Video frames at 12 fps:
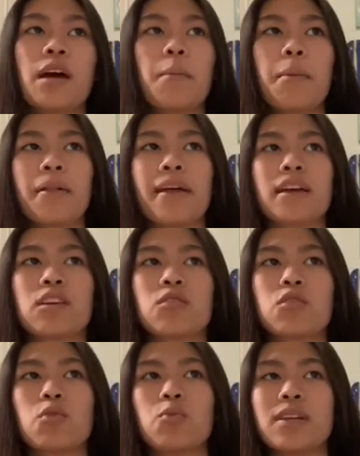but like
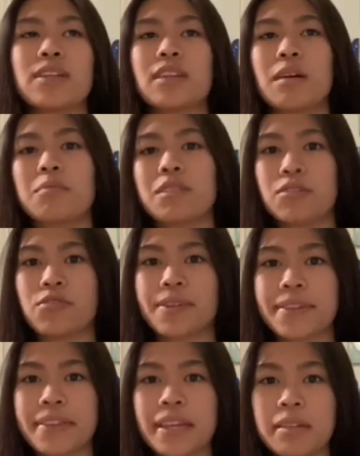you read them
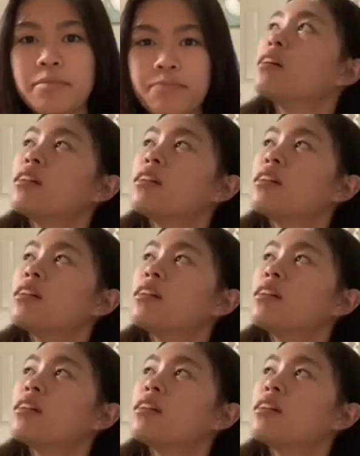differently.